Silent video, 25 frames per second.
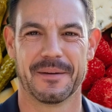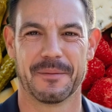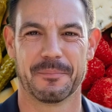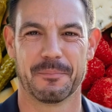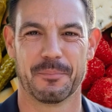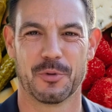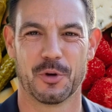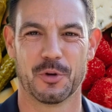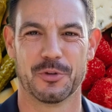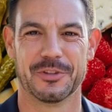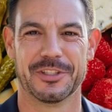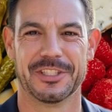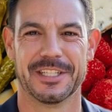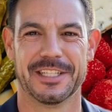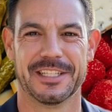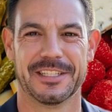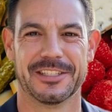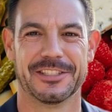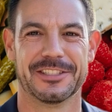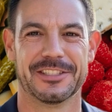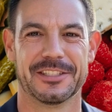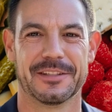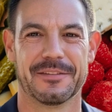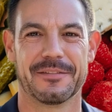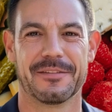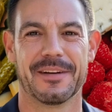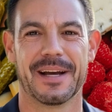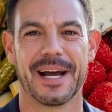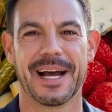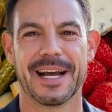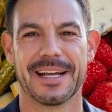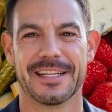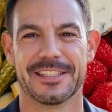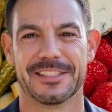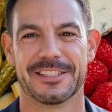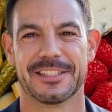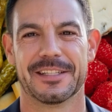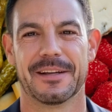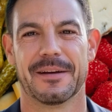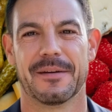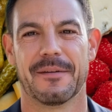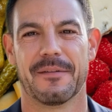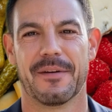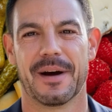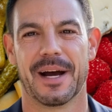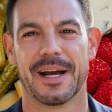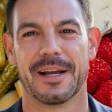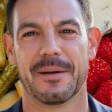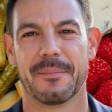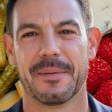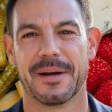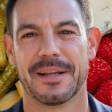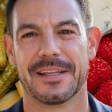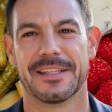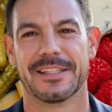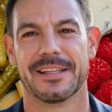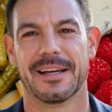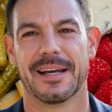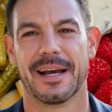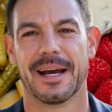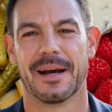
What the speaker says: Proteins, fats, vitamins,